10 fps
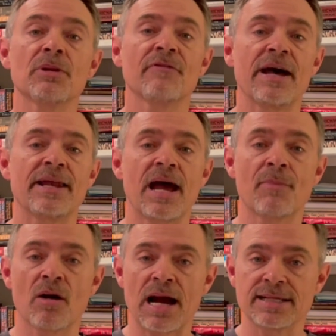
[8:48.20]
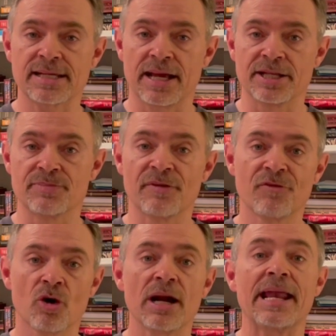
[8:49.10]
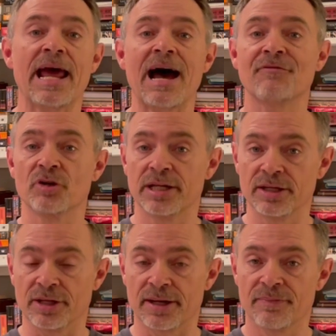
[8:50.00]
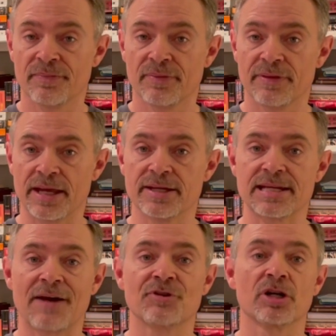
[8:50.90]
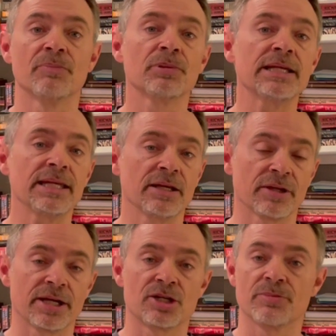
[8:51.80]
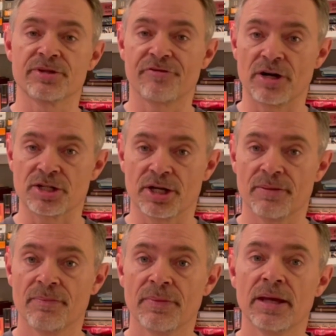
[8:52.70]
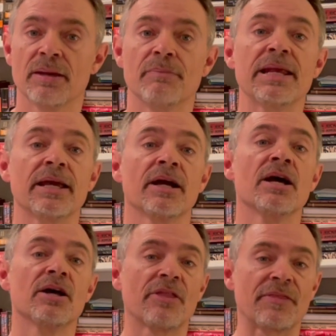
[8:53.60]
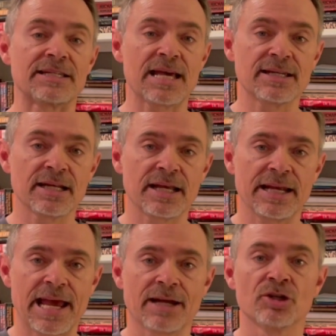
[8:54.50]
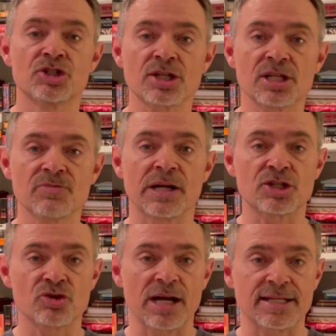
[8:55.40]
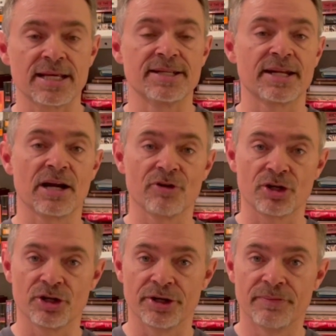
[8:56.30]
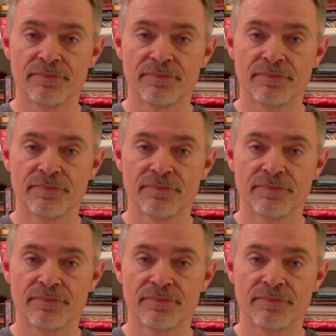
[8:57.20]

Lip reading: have had MRI scans before and after healing, that is, after complete healing in terms of function, meaning that the tendon can handle just as much stress as it ever could.